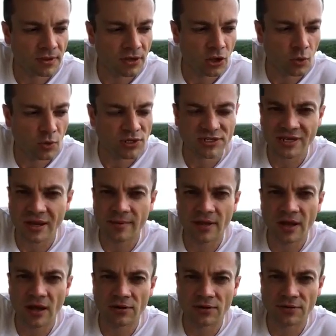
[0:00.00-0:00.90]
you know, we're just
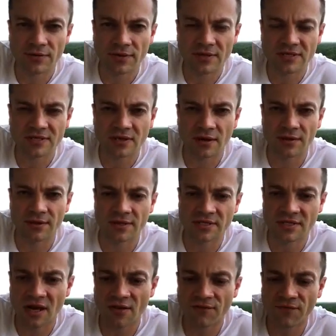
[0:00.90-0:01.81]
coming out of this out of
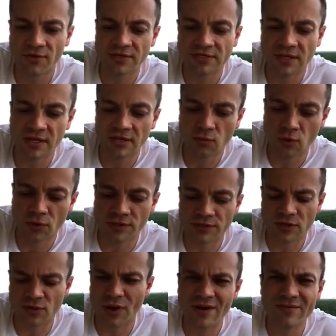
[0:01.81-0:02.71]
this conference, and it
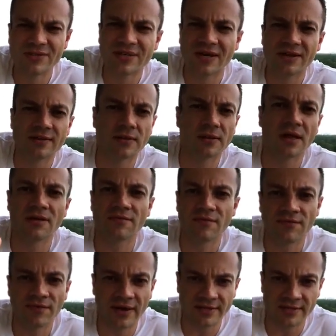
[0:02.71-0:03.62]
was, you know, I've attended a lot
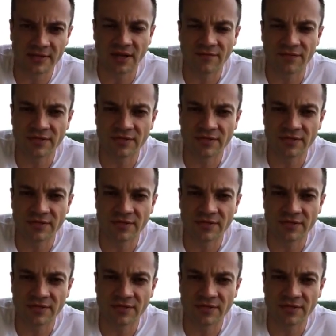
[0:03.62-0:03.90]
of events.